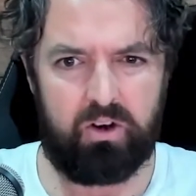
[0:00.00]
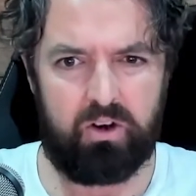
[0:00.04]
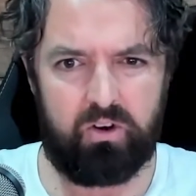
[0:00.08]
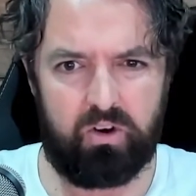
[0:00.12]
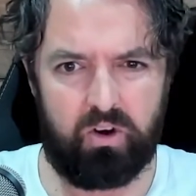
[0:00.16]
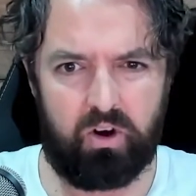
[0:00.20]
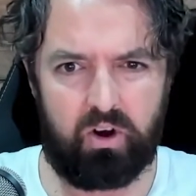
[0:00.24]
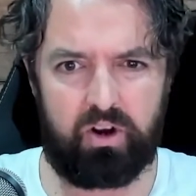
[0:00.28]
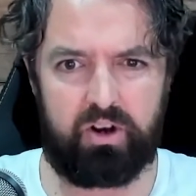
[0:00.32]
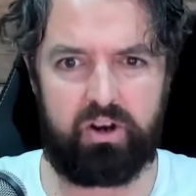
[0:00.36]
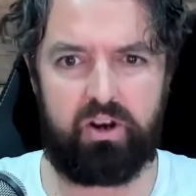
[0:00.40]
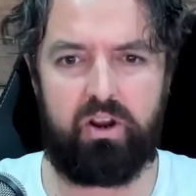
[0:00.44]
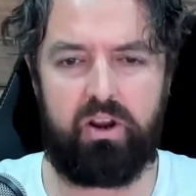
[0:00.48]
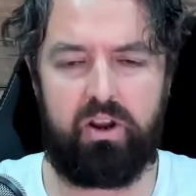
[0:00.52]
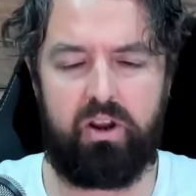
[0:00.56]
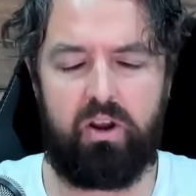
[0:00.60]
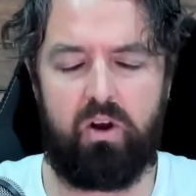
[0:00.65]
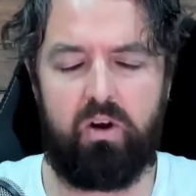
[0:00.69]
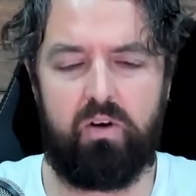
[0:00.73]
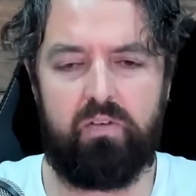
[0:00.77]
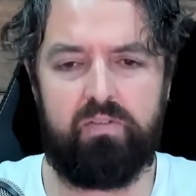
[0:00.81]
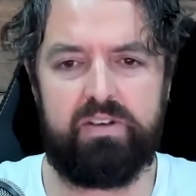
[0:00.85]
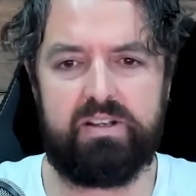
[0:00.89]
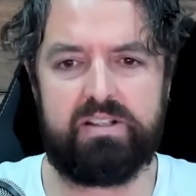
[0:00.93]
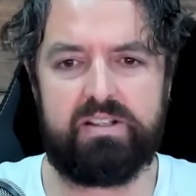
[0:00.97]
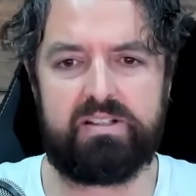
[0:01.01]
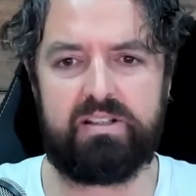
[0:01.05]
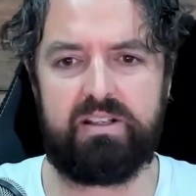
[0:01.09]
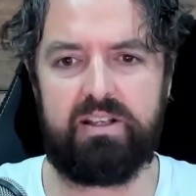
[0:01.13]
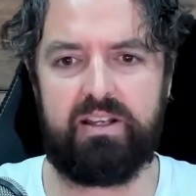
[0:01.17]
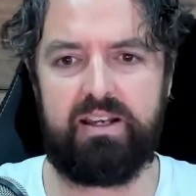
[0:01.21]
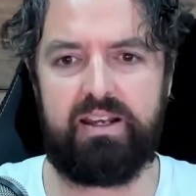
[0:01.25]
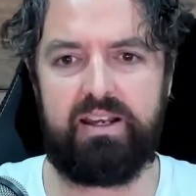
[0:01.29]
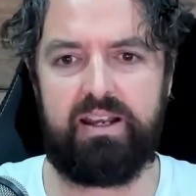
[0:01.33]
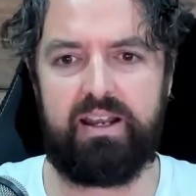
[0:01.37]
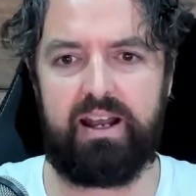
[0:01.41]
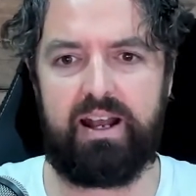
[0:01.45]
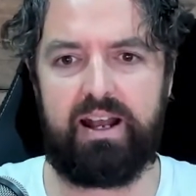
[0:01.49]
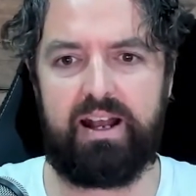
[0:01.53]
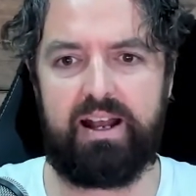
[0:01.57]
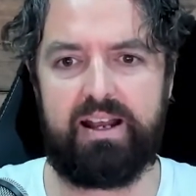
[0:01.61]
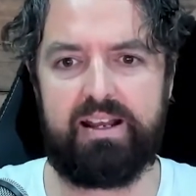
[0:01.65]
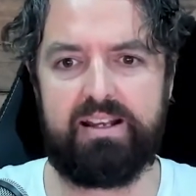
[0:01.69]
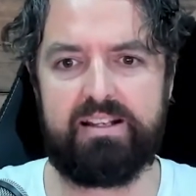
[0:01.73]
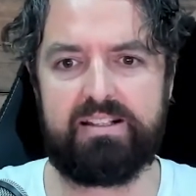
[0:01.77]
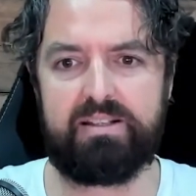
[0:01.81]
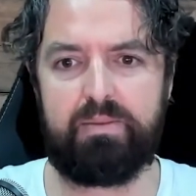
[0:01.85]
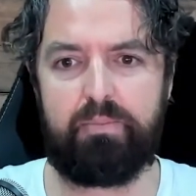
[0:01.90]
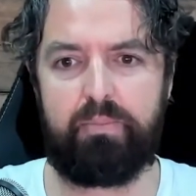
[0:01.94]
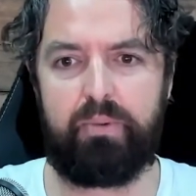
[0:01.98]
Not obviously
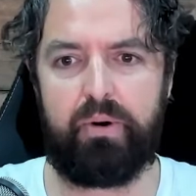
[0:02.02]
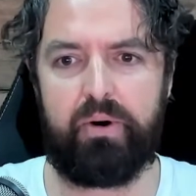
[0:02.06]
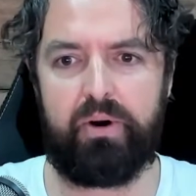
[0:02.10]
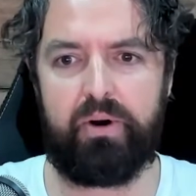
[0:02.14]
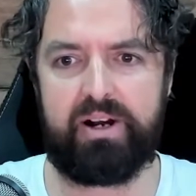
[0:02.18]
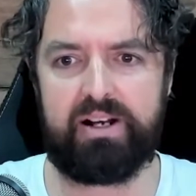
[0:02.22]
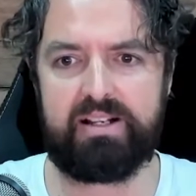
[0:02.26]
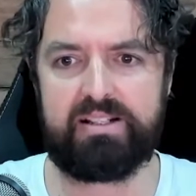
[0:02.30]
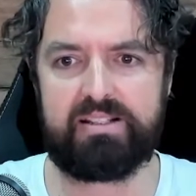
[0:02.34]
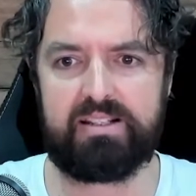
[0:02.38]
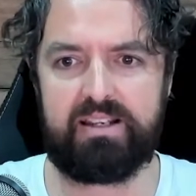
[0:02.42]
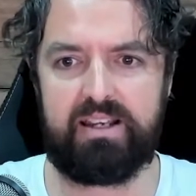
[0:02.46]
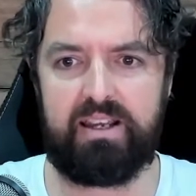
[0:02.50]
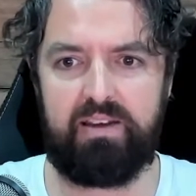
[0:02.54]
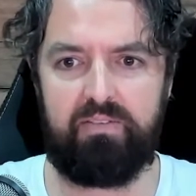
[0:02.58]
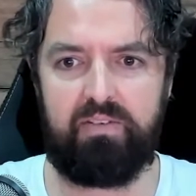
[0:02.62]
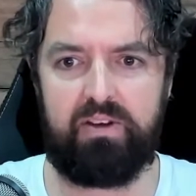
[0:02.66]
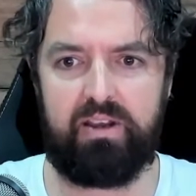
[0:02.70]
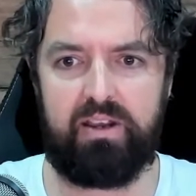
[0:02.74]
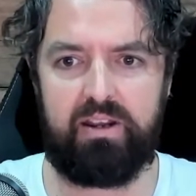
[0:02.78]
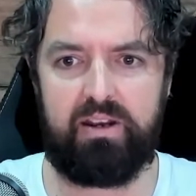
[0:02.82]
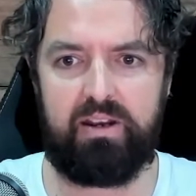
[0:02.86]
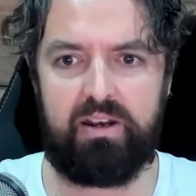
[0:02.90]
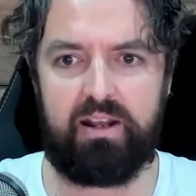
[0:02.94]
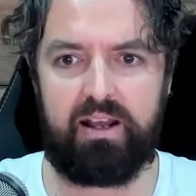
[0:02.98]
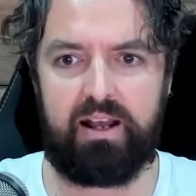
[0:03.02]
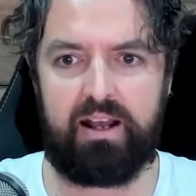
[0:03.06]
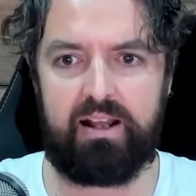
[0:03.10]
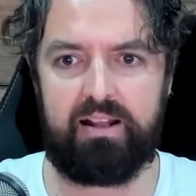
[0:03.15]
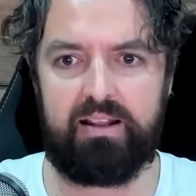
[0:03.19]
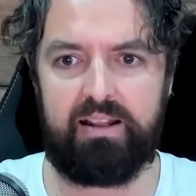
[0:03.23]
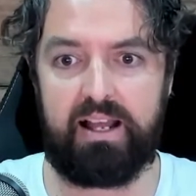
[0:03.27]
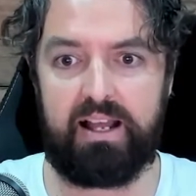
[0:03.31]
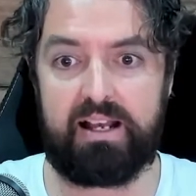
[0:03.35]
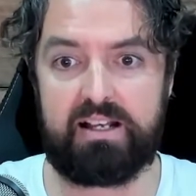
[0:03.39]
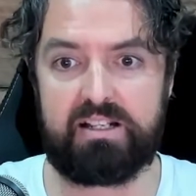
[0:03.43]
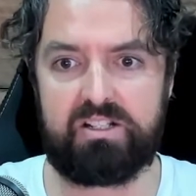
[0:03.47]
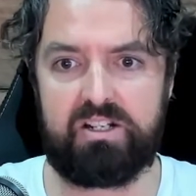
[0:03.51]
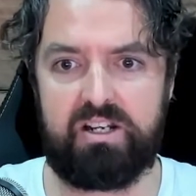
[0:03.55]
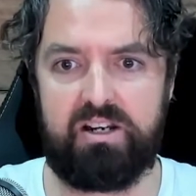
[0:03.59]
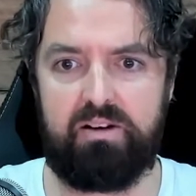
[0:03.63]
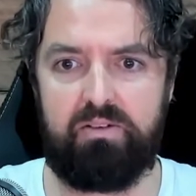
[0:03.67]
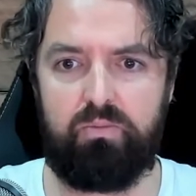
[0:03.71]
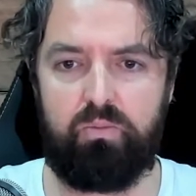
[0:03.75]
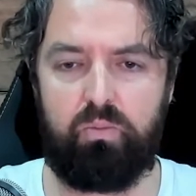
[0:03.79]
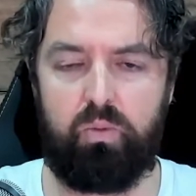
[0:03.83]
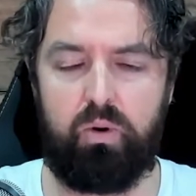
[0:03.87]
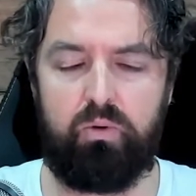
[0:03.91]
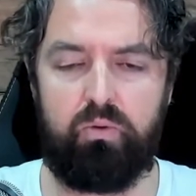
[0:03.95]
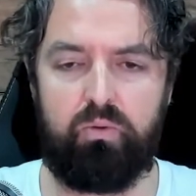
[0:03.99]
a surprise given last
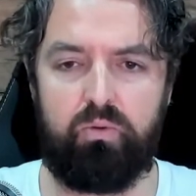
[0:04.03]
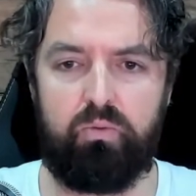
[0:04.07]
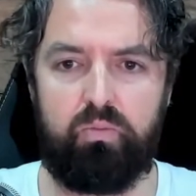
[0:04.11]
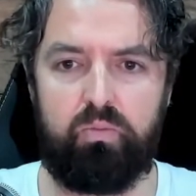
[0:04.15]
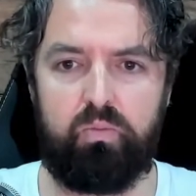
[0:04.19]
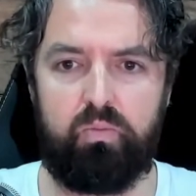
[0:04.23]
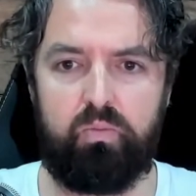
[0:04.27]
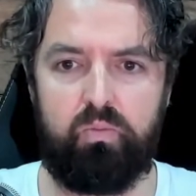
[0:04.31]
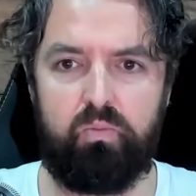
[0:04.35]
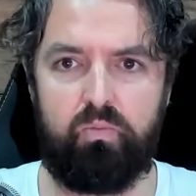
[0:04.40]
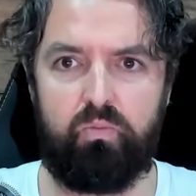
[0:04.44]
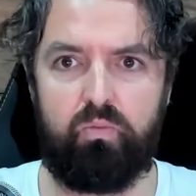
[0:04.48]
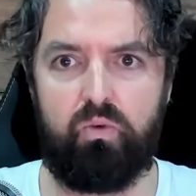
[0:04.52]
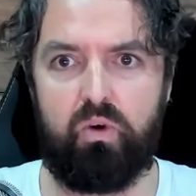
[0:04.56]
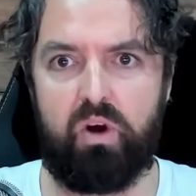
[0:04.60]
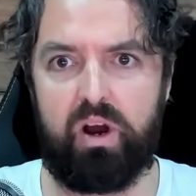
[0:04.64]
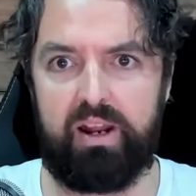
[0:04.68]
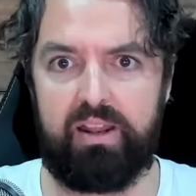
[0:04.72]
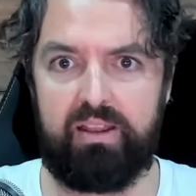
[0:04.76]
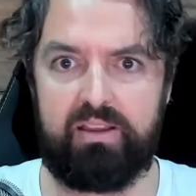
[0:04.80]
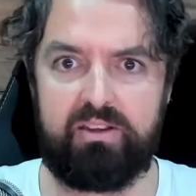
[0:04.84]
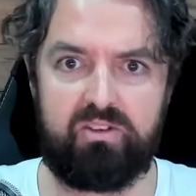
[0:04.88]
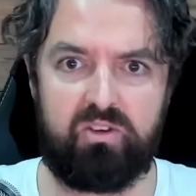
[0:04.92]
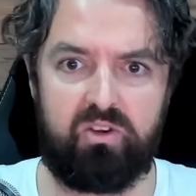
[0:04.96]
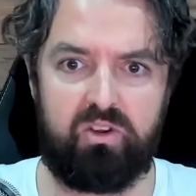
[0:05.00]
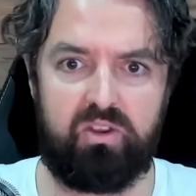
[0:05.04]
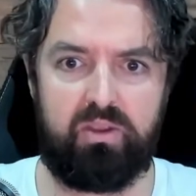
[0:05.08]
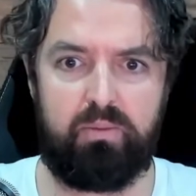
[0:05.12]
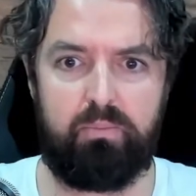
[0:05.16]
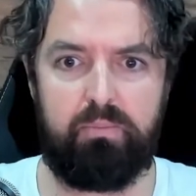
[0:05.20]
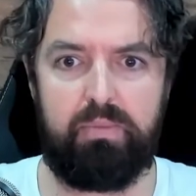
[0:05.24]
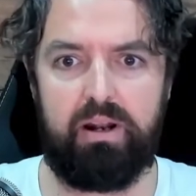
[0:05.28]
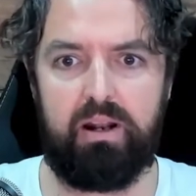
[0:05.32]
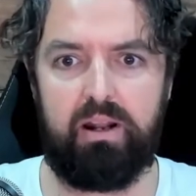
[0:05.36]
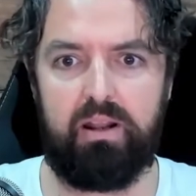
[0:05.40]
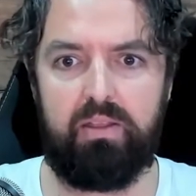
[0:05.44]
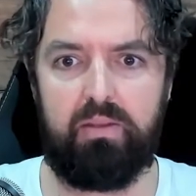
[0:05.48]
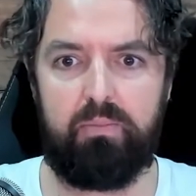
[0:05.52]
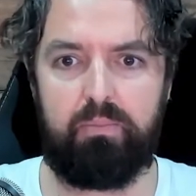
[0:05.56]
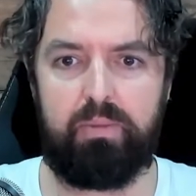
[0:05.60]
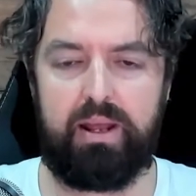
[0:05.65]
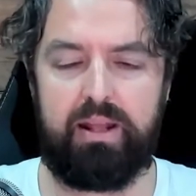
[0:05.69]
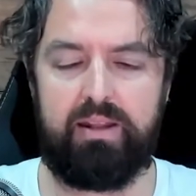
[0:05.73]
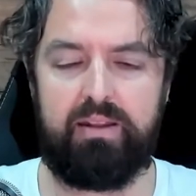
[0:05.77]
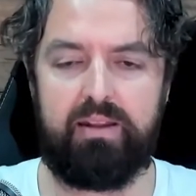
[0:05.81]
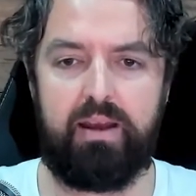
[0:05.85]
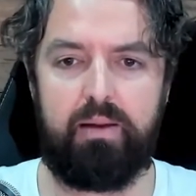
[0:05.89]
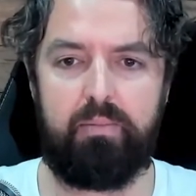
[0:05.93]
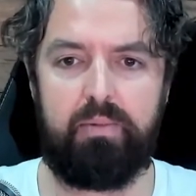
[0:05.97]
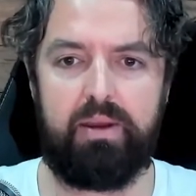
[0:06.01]
year we were right in sort of the middle of the
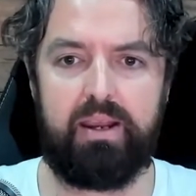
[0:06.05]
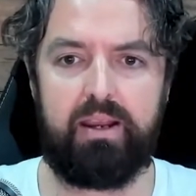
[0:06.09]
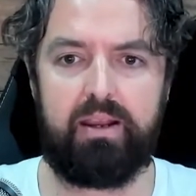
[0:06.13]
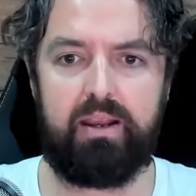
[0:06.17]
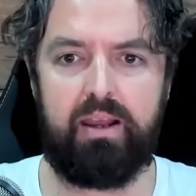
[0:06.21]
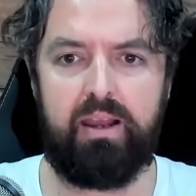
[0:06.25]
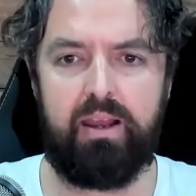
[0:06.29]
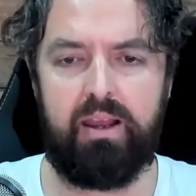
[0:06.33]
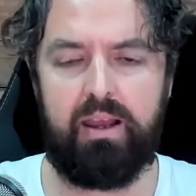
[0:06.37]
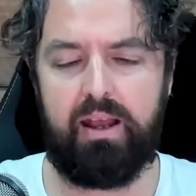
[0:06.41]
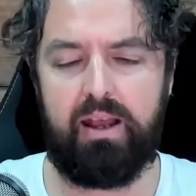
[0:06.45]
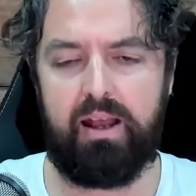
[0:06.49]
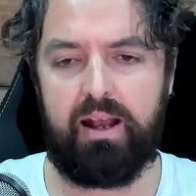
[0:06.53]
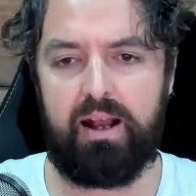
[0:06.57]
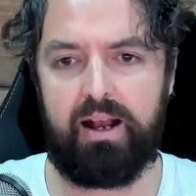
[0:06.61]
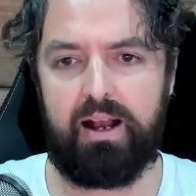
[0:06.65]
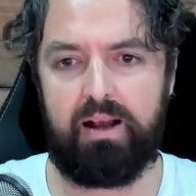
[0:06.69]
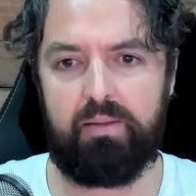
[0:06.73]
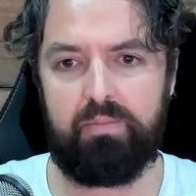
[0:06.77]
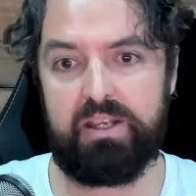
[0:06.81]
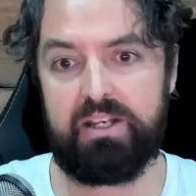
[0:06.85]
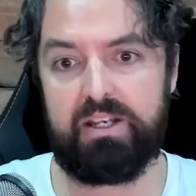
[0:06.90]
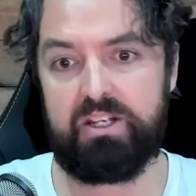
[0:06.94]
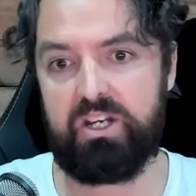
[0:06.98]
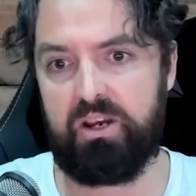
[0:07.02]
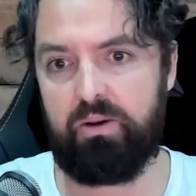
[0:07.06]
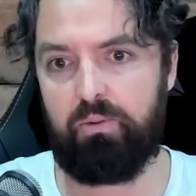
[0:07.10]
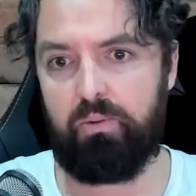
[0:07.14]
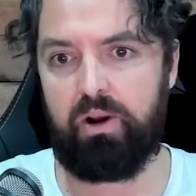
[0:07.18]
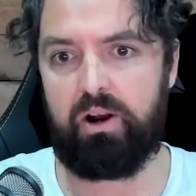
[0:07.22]
pandemic. This